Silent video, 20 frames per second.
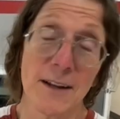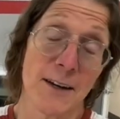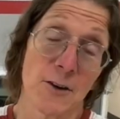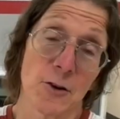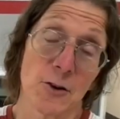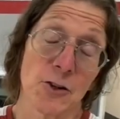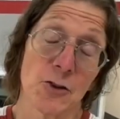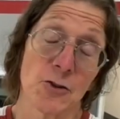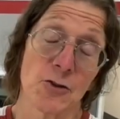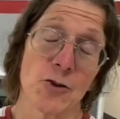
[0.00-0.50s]
and
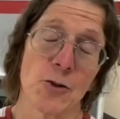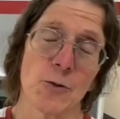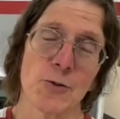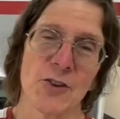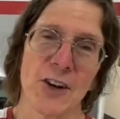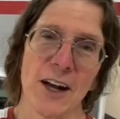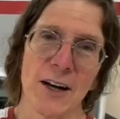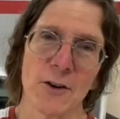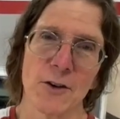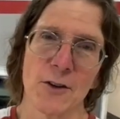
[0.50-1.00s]
our YouTube
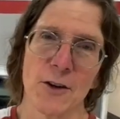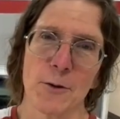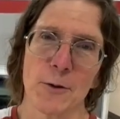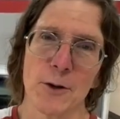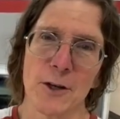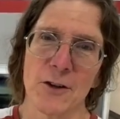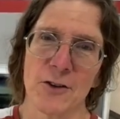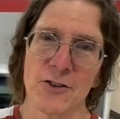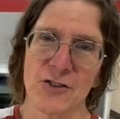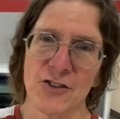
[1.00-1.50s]
channel that
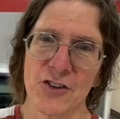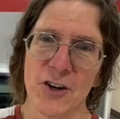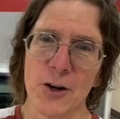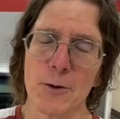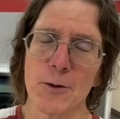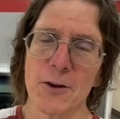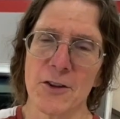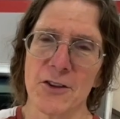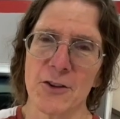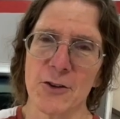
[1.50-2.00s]
we're going to
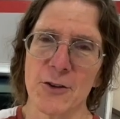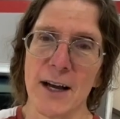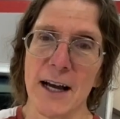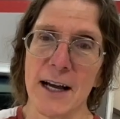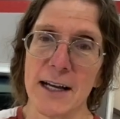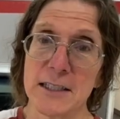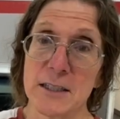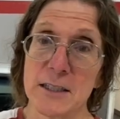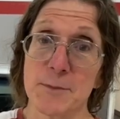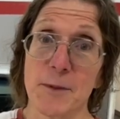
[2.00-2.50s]
share with you
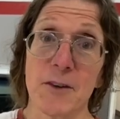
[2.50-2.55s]
guys.